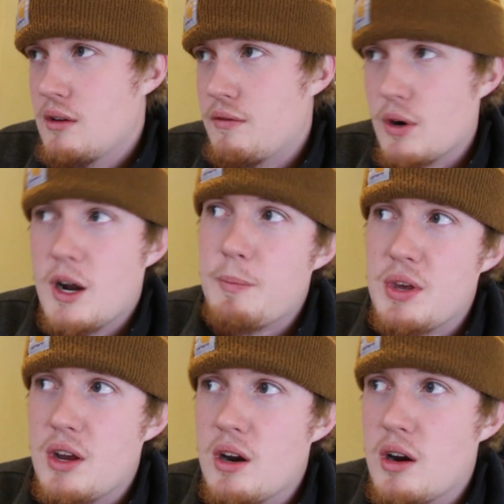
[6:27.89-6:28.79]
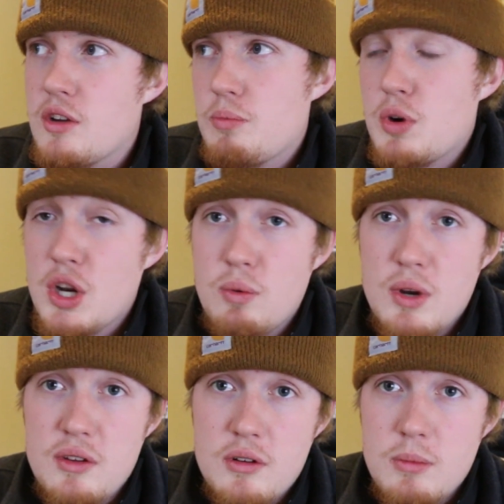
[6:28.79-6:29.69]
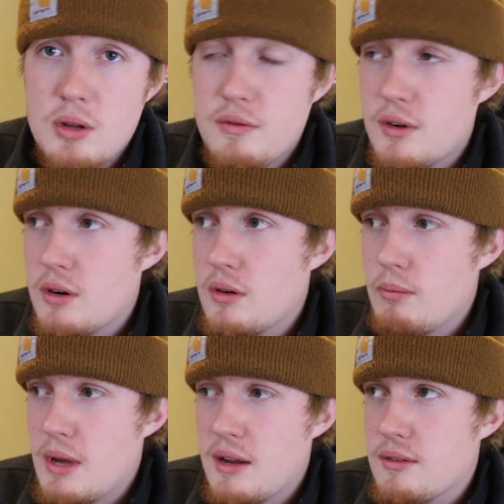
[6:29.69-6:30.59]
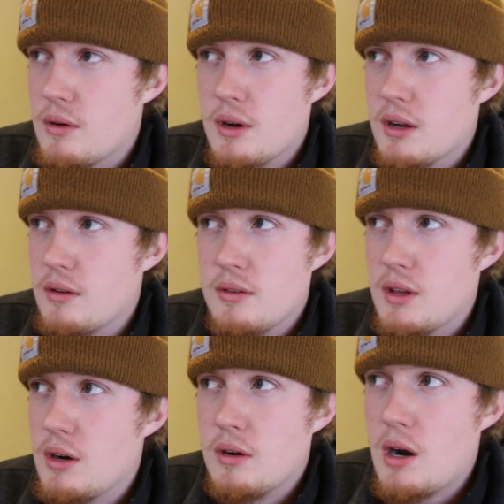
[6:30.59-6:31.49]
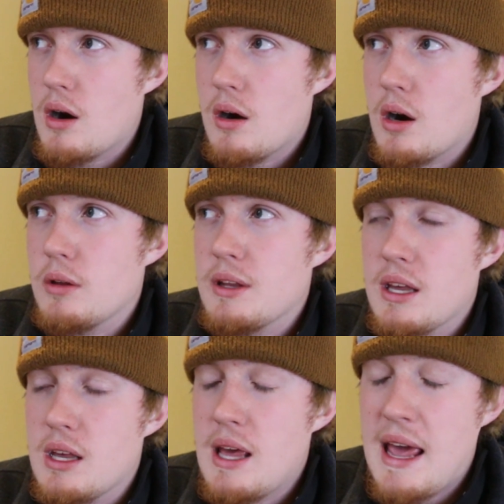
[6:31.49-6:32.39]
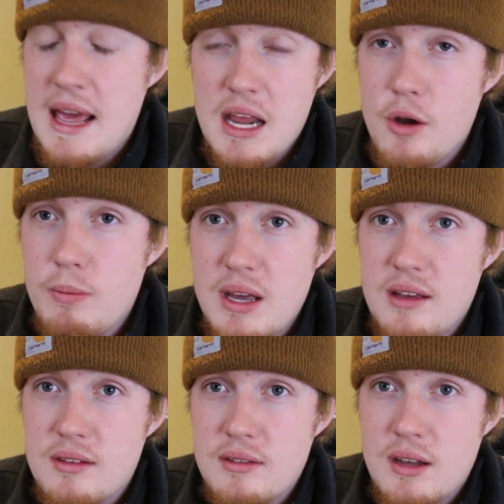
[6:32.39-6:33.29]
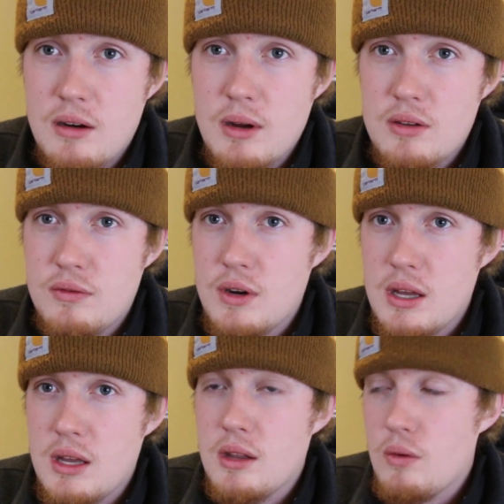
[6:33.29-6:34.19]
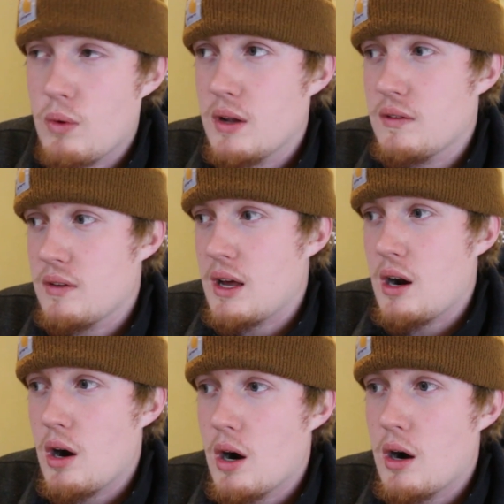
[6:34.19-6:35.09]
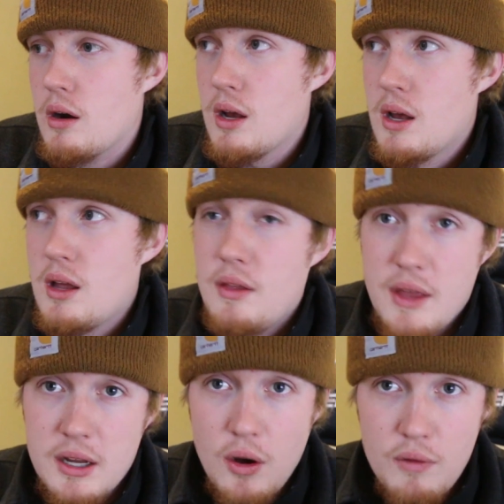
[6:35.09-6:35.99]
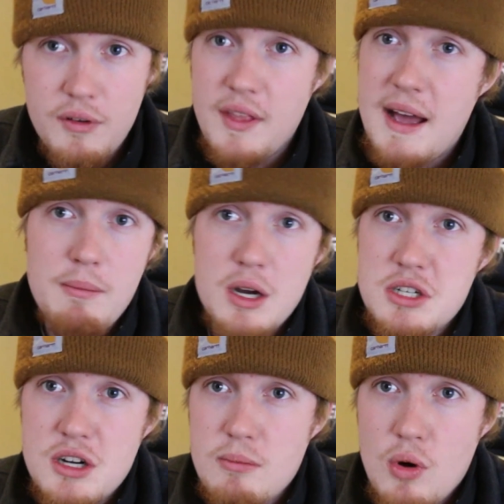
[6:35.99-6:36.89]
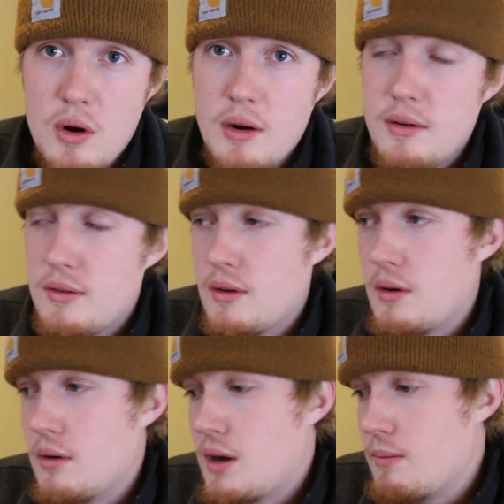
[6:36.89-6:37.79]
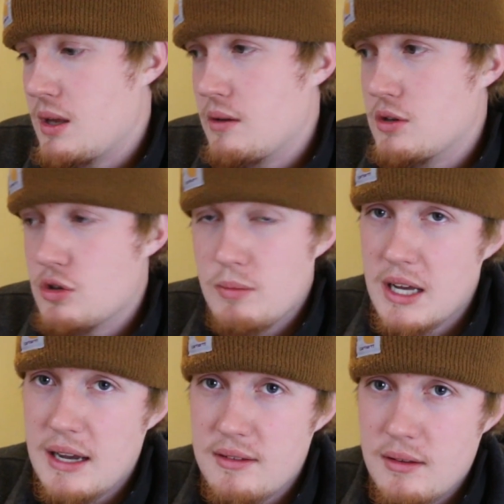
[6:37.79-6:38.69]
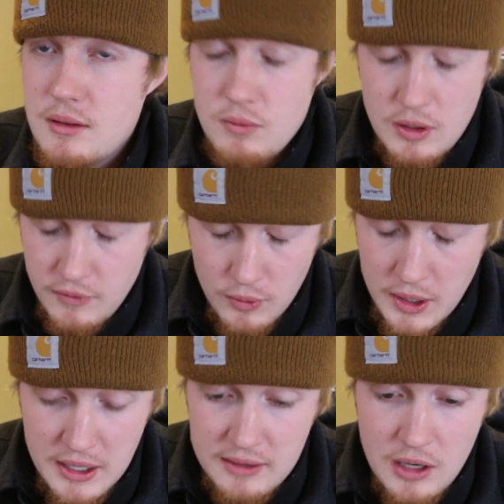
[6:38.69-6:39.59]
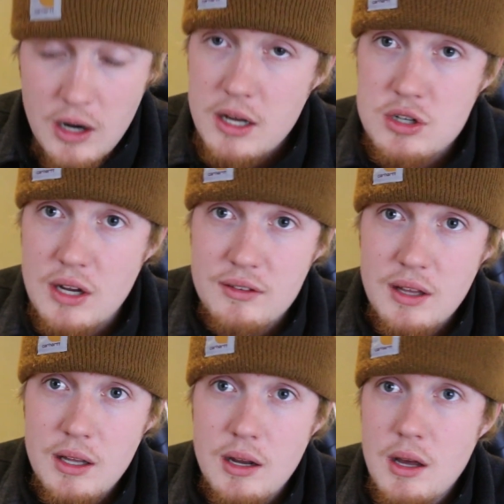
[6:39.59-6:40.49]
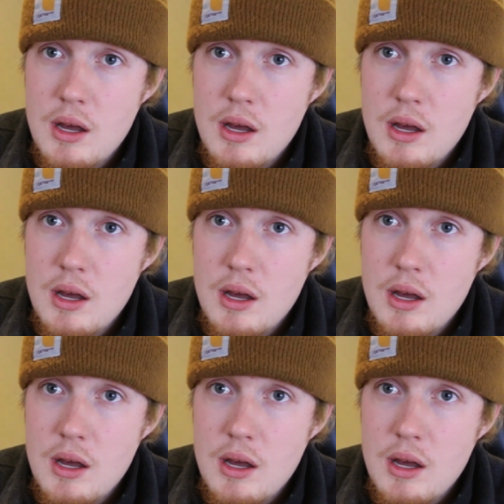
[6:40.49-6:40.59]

for up here is pretty reasonable for Minnesota, because there are hardly any OBSs that are rust free, and the ones that are, they go for that much or more. So I mean, shoot me guys. If one of you guys are interested,